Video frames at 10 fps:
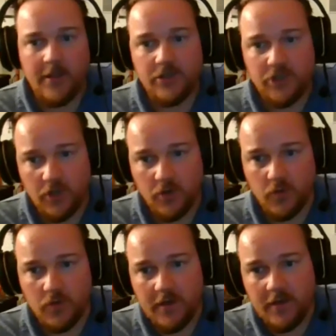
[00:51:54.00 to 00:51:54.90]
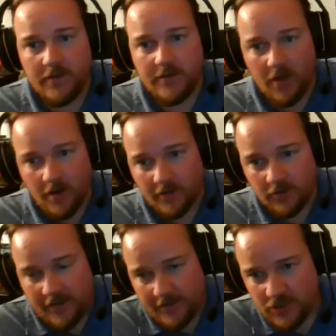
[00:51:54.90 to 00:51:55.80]
to the article
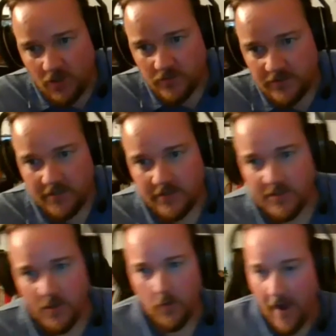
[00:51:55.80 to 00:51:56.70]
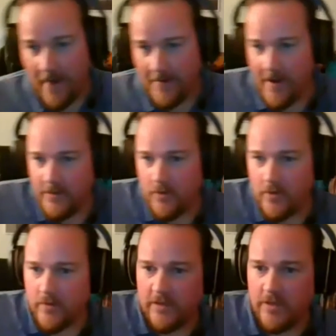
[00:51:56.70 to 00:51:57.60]
that shows this. So I'd
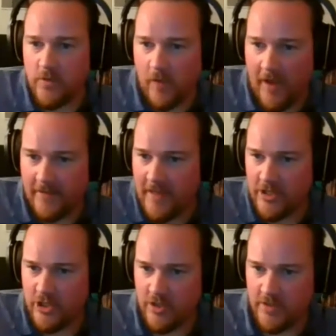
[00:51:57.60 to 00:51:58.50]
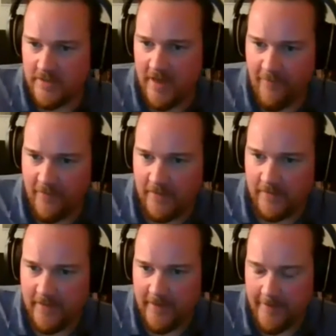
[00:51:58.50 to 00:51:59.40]
agree with you. Like they should
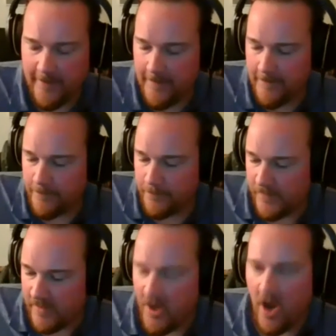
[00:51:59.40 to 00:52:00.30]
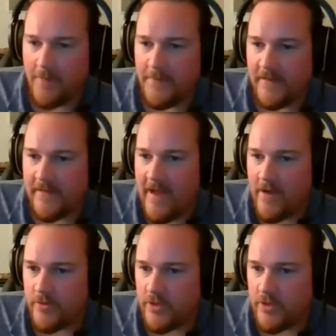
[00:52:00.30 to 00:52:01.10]
definitely not be allowed